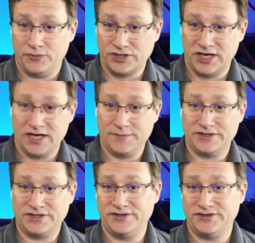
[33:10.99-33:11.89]
we're talking about
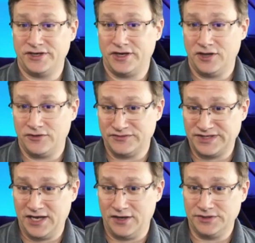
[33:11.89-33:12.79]
changing the color of
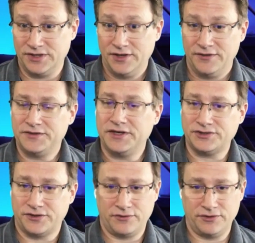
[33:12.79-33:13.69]
sound. There's
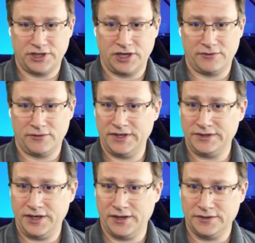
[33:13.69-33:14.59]
your throat chakra right
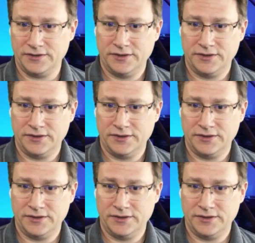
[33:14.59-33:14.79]
there.